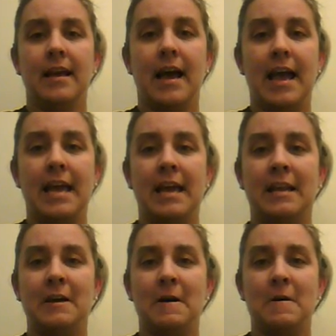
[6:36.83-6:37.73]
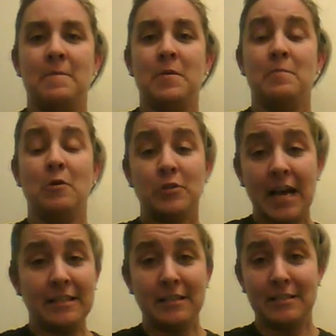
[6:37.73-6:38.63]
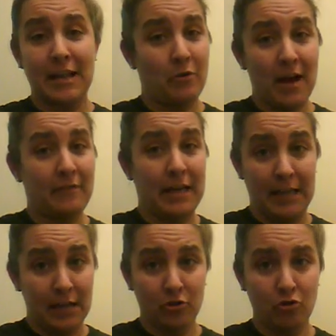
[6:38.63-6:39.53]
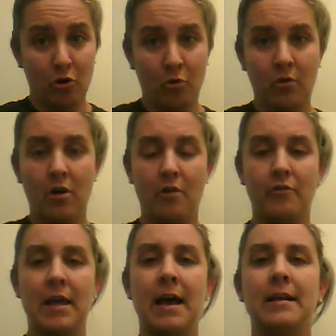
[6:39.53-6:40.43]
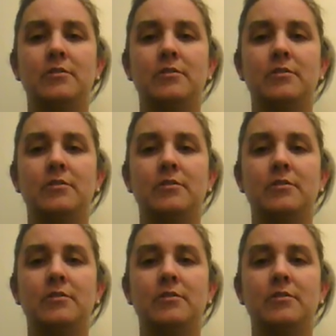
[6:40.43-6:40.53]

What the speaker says: And in most cases, they don't have any control over that.